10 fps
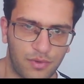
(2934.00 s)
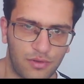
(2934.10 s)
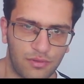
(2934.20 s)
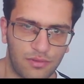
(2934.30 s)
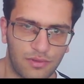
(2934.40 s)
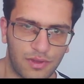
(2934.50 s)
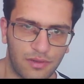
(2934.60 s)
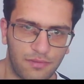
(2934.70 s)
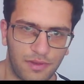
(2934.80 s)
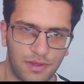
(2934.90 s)
Bro,
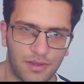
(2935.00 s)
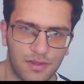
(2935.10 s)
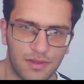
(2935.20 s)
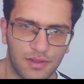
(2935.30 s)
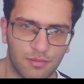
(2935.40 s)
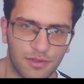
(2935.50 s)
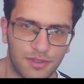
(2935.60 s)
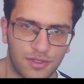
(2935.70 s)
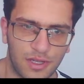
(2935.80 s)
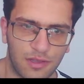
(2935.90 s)
I think didn't
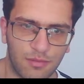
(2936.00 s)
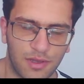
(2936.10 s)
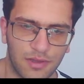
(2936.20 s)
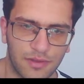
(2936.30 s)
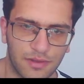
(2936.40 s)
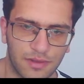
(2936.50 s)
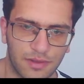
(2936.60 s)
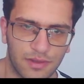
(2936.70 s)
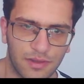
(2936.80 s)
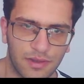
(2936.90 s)
miss checkmate.
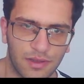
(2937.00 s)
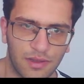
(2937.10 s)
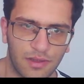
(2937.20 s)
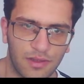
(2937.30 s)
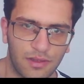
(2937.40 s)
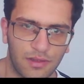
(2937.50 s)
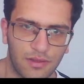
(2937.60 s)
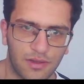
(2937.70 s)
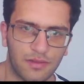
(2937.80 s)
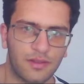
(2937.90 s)

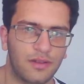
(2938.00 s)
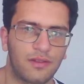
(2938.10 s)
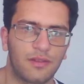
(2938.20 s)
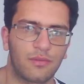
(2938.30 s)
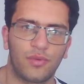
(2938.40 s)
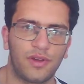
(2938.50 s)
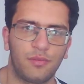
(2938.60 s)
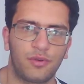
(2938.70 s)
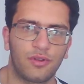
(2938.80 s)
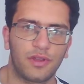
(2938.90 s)
Yes, that's
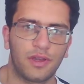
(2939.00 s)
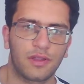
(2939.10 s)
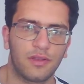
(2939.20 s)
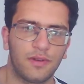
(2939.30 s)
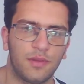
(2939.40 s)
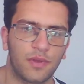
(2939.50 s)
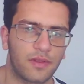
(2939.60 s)
very protectively